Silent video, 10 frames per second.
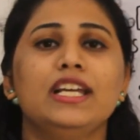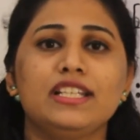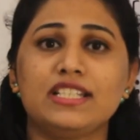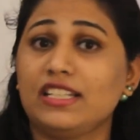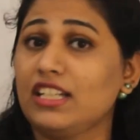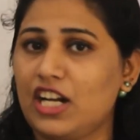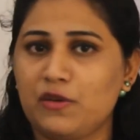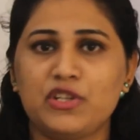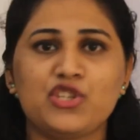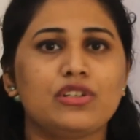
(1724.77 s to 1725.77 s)
These are the
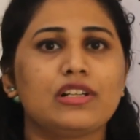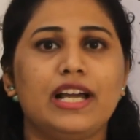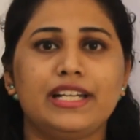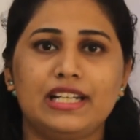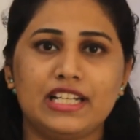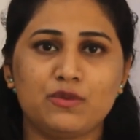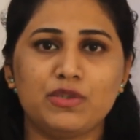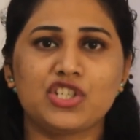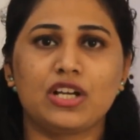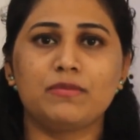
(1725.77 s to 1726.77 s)
conventional guidelines
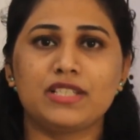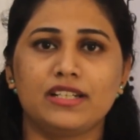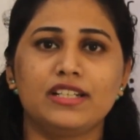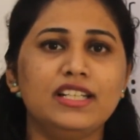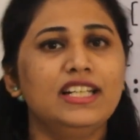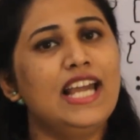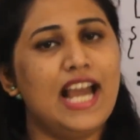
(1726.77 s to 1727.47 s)
which comes under